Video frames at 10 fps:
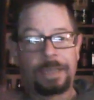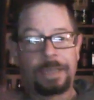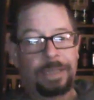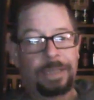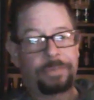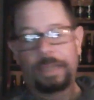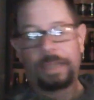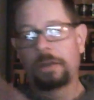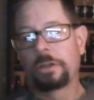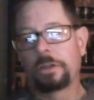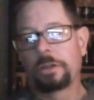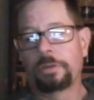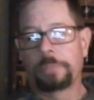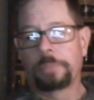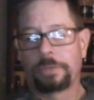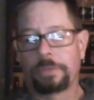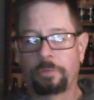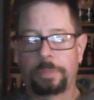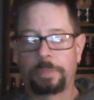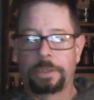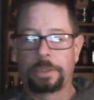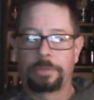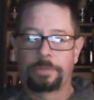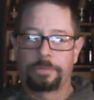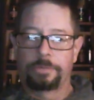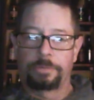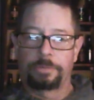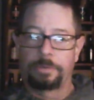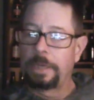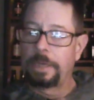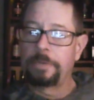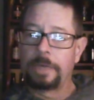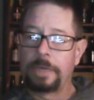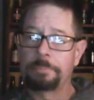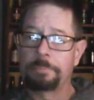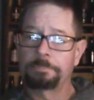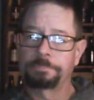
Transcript: I guess I can't call it Dawn Busters because it's still nighttime.